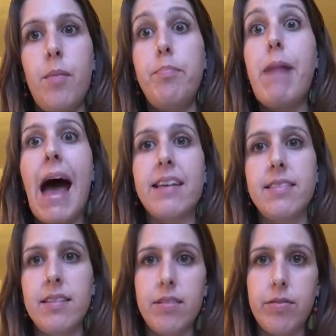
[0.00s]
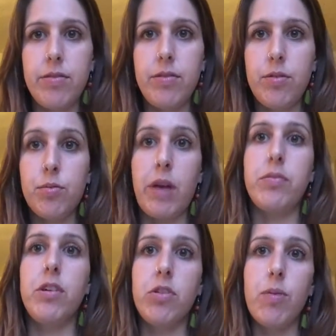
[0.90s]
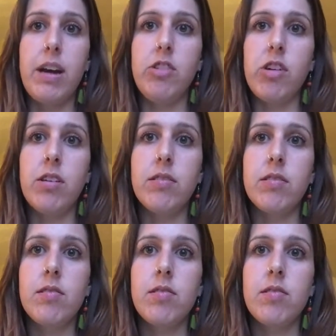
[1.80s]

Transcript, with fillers: massive reference ranges.